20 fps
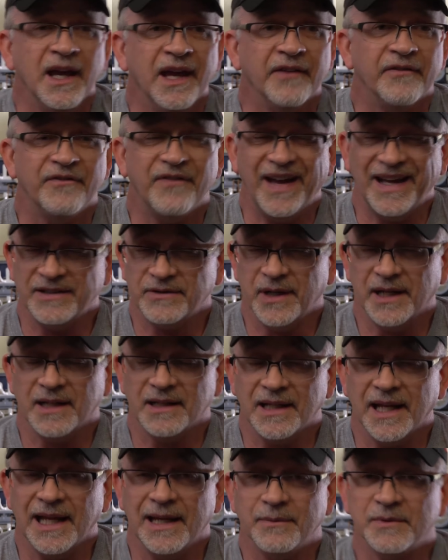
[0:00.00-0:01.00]
Fat Dragon
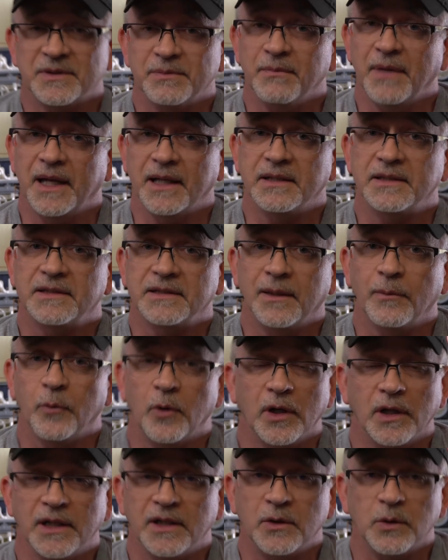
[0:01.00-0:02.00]
Games makes some
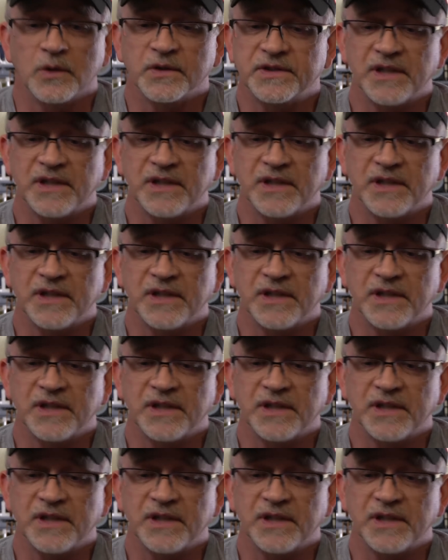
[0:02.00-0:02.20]
really cool